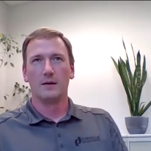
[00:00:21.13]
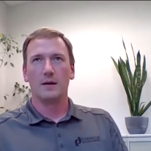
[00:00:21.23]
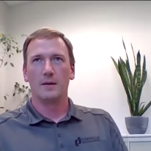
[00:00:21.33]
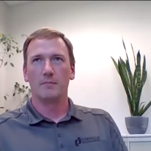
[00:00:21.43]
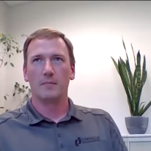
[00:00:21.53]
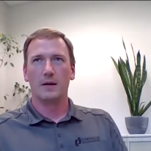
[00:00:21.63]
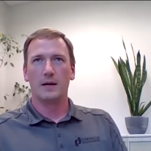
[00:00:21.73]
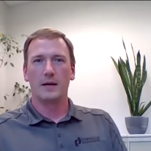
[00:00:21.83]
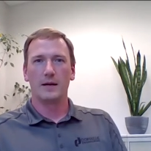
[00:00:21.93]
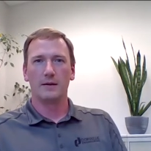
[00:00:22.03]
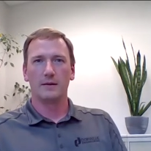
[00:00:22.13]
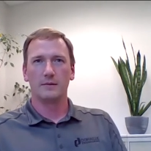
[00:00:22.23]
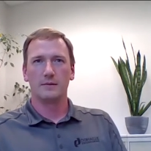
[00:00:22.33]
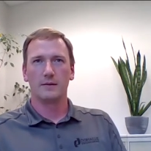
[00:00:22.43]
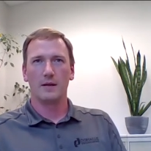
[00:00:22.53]
I
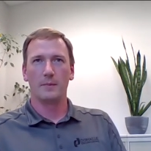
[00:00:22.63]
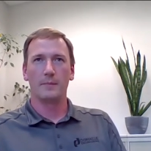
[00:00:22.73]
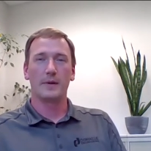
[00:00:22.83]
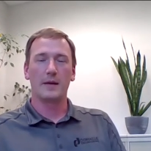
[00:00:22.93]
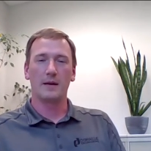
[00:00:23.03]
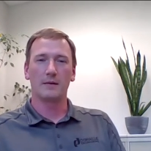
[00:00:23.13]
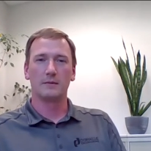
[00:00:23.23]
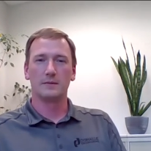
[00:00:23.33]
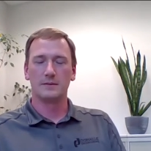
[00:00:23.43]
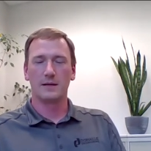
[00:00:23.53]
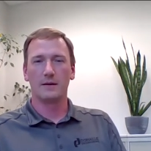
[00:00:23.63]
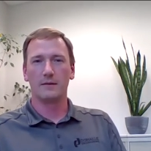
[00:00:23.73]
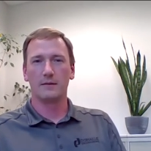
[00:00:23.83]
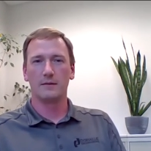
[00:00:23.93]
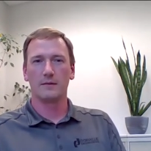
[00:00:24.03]
am a mechanical
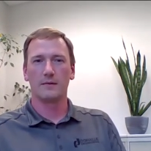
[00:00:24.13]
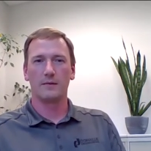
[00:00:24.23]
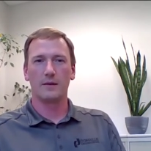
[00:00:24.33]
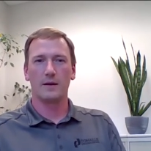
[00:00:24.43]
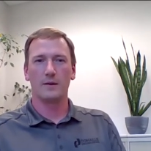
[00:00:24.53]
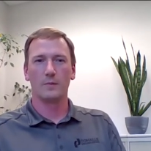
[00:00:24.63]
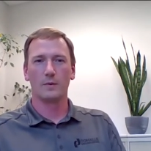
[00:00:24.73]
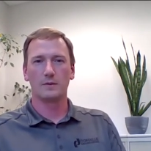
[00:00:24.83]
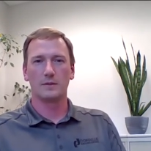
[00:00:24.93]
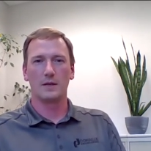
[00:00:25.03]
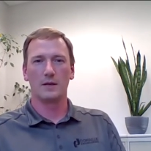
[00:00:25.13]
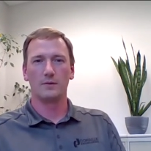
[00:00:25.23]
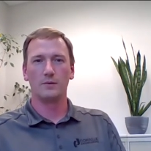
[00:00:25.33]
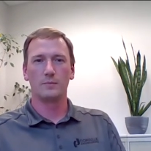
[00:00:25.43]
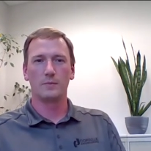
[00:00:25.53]
designer that works on
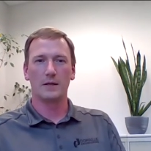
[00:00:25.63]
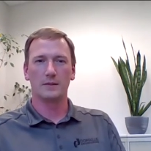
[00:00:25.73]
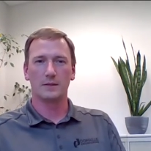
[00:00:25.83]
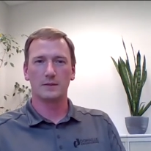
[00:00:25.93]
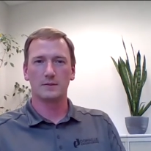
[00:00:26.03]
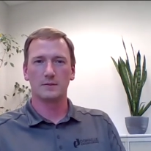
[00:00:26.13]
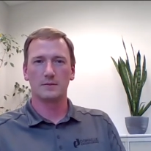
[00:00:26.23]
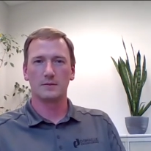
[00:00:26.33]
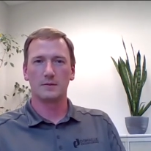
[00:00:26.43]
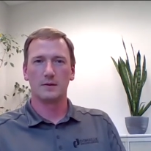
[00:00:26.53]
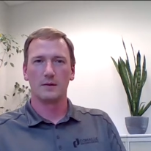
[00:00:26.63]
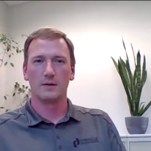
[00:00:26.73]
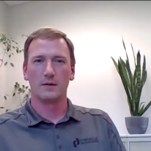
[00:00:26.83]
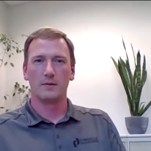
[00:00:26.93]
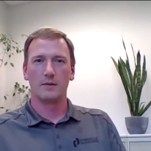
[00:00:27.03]
new projects
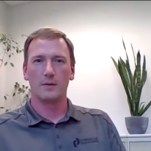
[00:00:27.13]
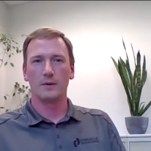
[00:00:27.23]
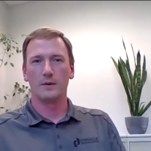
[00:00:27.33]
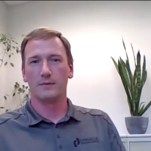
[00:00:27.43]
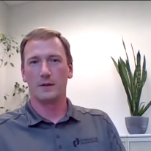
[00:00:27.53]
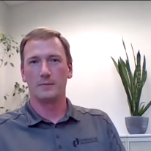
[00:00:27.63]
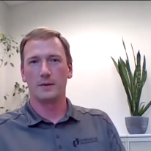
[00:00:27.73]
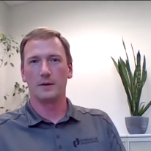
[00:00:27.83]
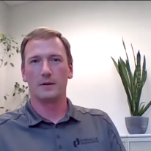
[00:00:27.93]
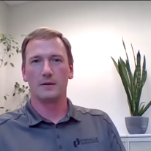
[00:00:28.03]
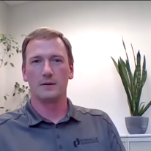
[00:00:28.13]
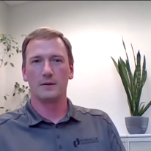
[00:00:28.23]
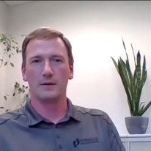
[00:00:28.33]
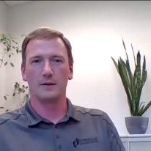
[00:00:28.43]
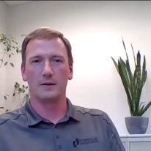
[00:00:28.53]
that we develop here
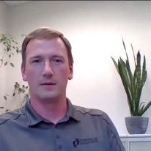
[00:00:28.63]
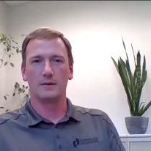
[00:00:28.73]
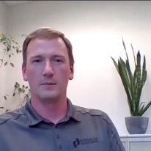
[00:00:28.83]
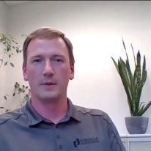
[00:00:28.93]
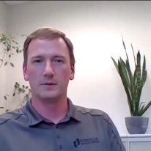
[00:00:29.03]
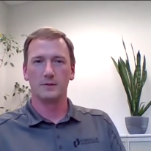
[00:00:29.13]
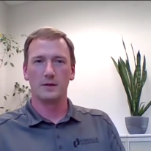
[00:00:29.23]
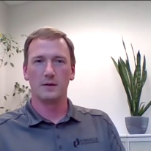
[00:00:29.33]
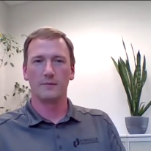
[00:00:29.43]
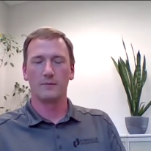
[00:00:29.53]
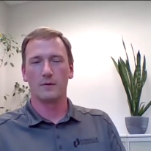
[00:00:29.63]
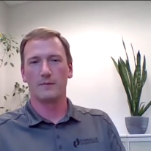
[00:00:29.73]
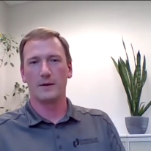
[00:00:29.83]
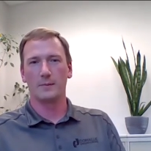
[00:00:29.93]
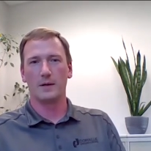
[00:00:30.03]
at Domaille Engineering for the
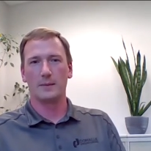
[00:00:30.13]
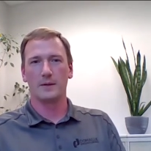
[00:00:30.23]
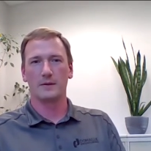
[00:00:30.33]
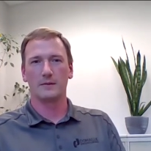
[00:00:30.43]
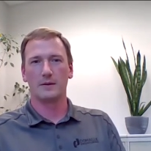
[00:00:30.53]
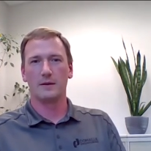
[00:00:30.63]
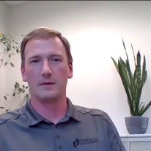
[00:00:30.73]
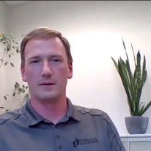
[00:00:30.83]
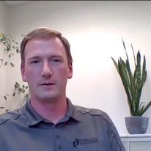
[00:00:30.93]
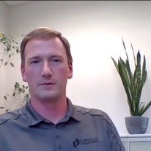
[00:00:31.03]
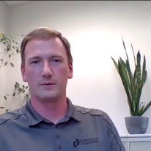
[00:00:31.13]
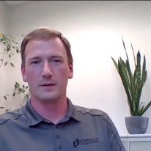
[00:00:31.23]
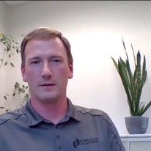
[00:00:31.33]
fiber optic industry.